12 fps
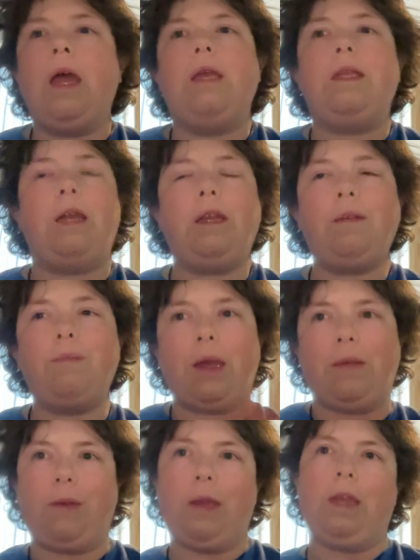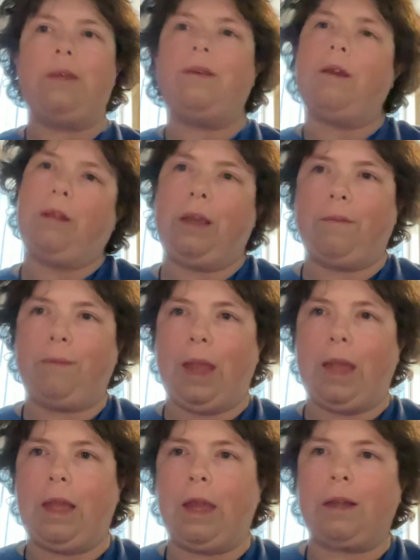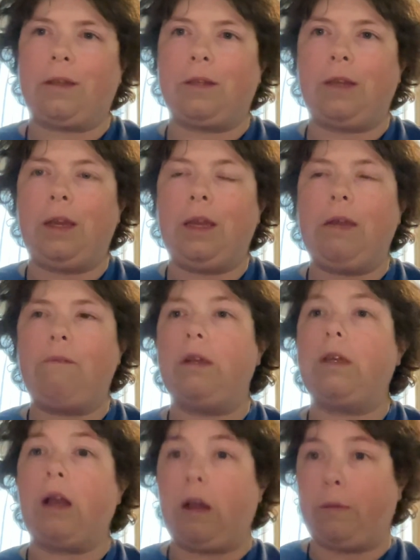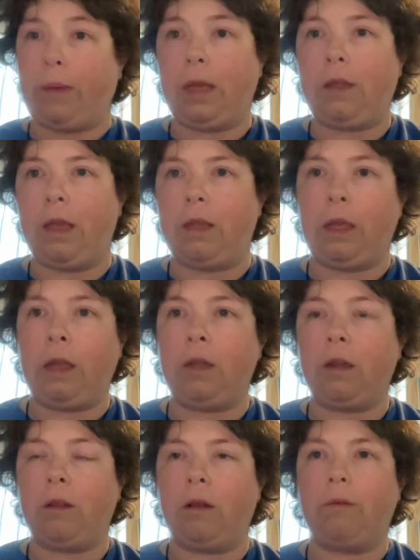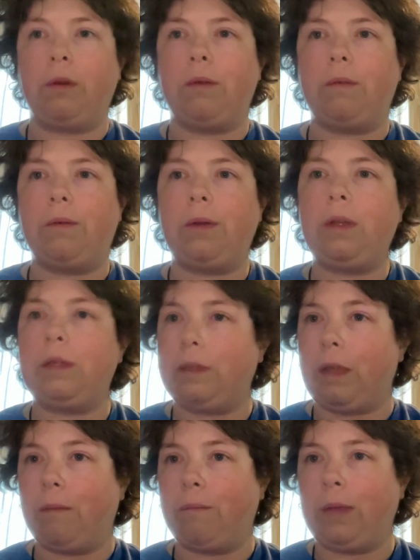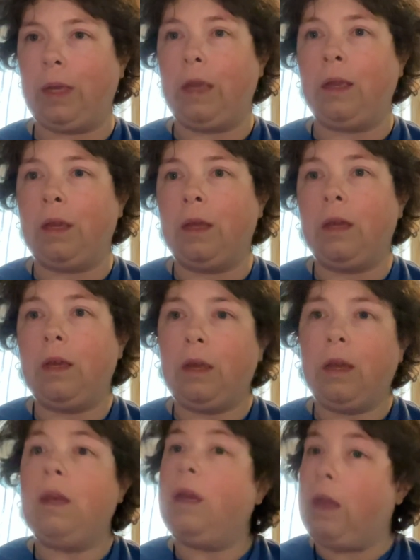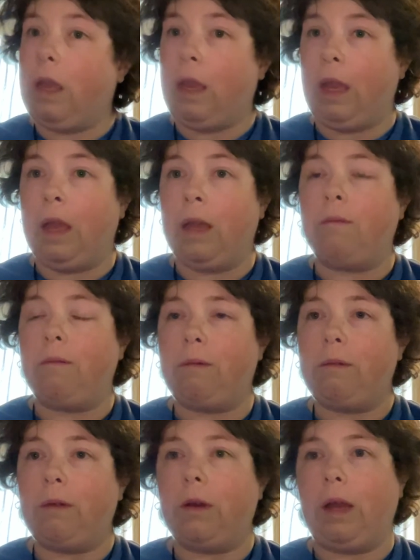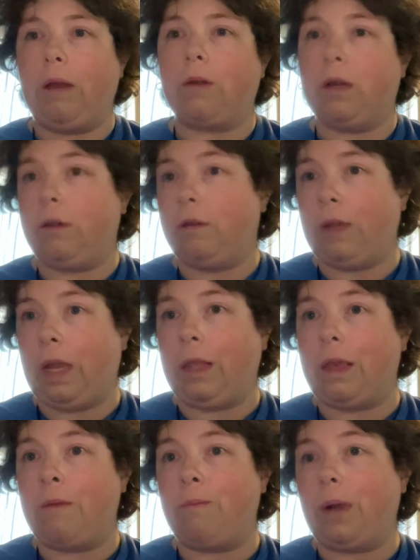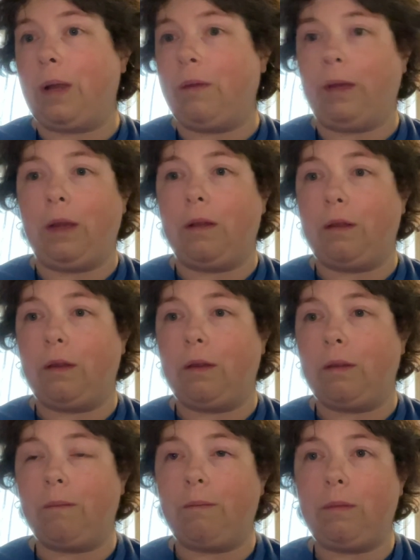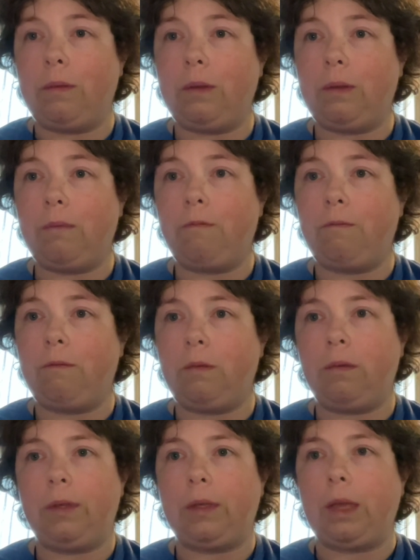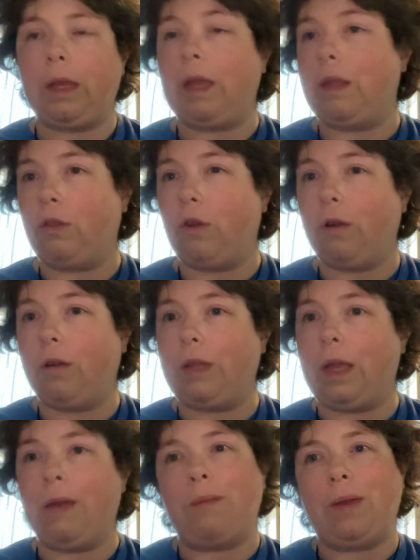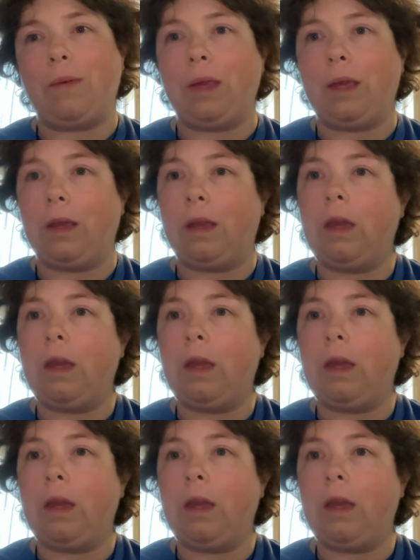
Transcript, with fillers: next month is Salt Lake FanX, which I'll be attending along with Stephanie, and we'll have Connor Nathan probably on the second, third day maybe.